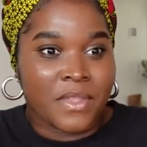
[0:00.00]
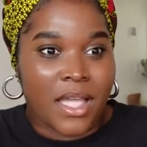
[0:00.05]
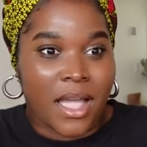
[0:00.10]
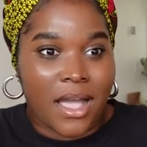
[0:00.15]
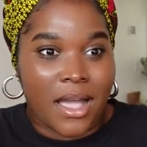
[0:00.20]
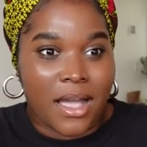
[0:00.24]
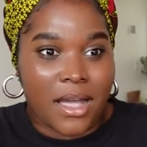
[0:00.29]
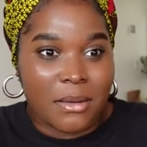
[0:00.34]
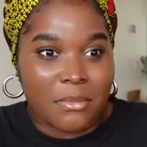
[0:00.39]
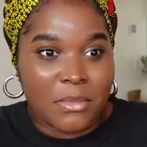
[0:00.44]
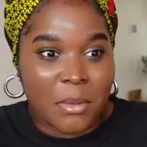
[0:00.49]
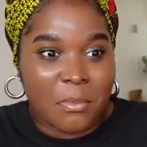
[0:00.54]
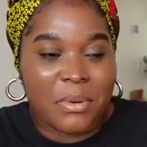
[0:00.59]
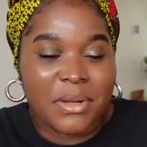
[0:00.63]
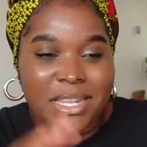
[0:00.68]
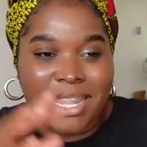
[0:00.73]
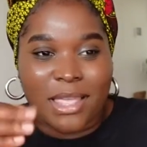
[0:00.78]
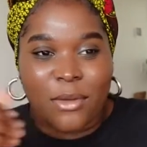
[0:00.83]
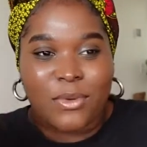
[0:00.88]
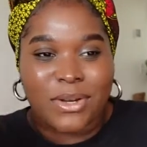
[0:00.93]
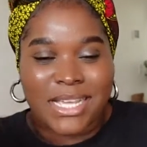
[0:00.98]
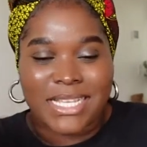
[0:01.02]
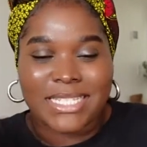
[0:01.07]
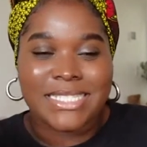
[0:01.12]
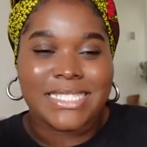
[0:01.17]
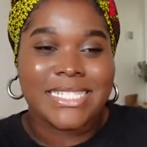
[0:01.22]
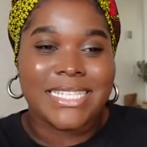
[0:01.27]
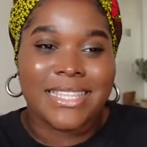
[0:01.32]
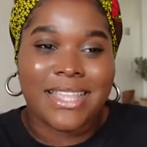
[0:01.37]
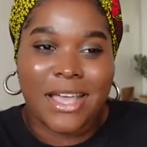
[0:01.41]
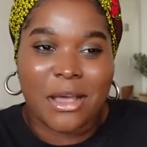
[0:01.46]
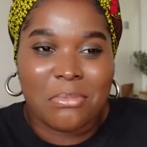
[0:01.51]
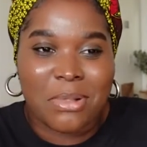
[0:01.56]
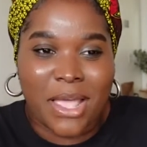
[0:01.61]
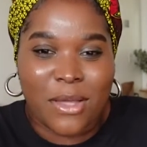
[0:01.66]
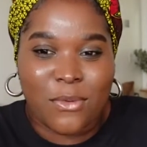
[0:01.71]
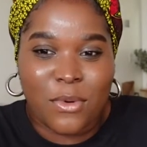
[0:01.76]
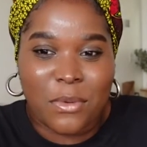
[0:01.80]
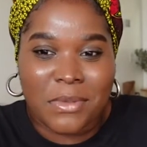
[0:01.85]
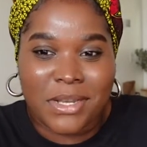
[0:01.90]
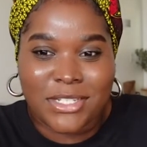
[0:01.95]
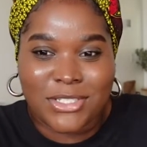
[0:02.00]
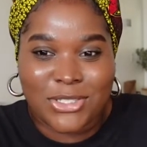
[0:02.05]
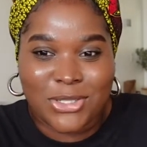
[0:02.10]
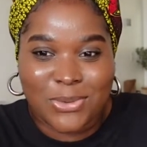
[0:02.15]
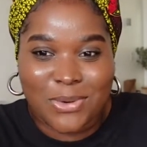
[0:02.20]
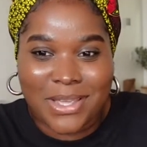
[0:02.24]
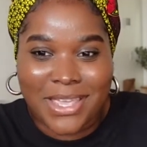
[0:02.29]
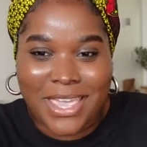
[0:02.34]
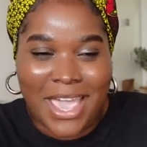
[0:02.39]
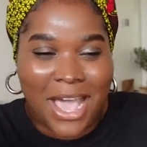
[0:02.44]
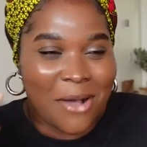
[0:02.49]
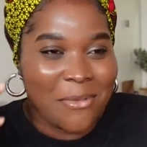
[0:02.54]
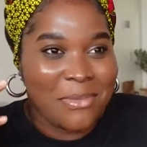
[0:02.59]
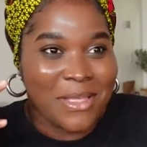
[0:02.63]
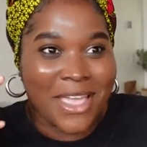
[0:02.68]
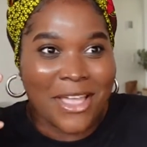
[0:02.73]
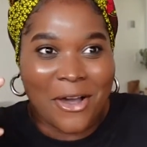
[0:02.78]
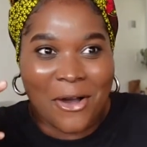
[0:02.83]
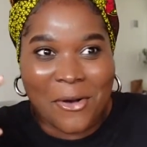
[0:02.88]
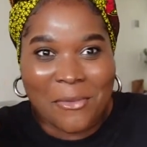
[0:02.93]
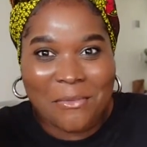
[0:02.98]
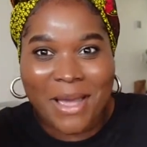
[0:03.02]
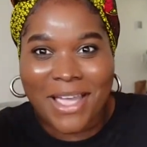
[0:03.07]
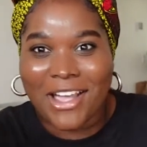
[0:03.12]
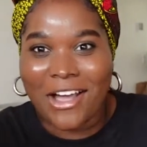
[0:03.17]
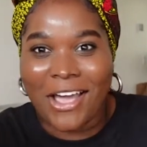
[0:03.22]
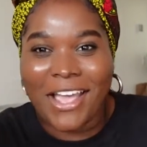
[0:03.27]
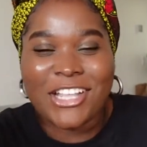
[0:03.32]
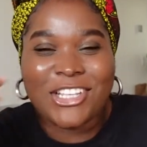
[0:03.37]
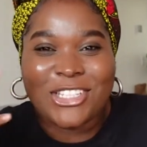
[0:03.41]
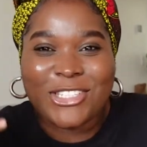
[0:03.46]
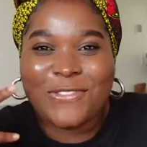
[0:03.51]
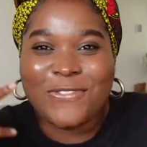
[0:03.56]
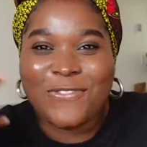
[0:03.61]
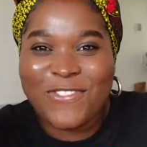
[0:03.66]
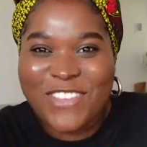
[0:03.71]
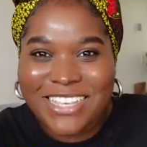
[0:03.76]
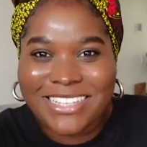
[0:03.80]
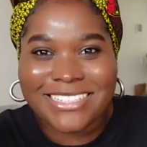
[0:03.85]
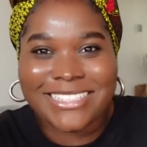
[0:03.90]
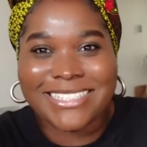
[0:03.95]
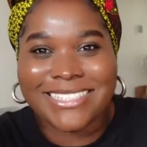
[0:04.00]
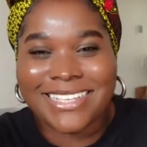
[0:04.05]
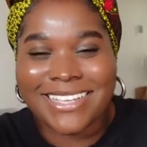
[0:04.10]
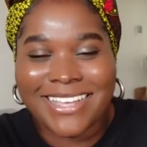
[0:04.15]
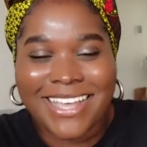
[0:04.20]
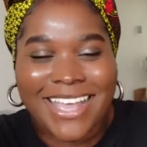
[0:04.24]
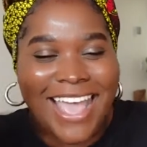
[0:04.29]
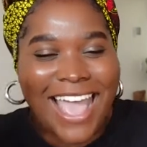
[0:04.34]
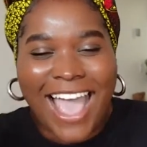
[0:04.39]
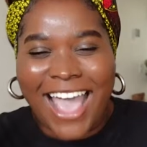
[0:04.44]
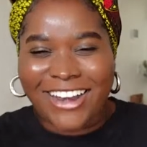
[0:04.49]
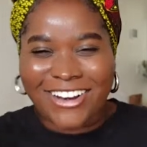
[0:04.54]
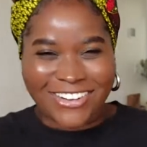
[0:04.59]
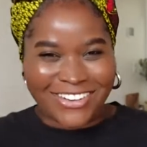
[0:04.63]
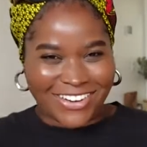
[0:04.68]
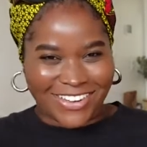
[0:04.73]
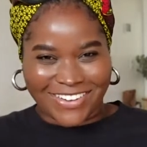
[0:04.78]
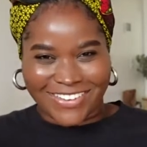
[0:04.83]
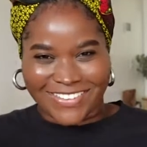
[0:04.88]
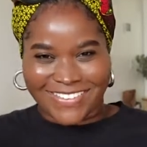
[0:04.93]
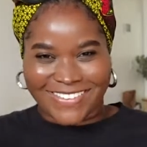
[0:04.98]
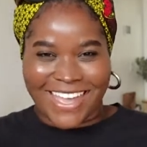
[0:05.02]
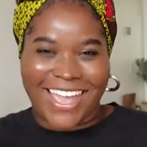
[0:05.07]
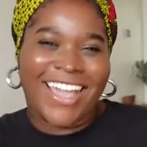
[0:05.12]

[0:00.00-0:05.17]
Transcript: Um, but like when I see that a black woman is doing it, I'm like, oh my God. It just feels, I don't know.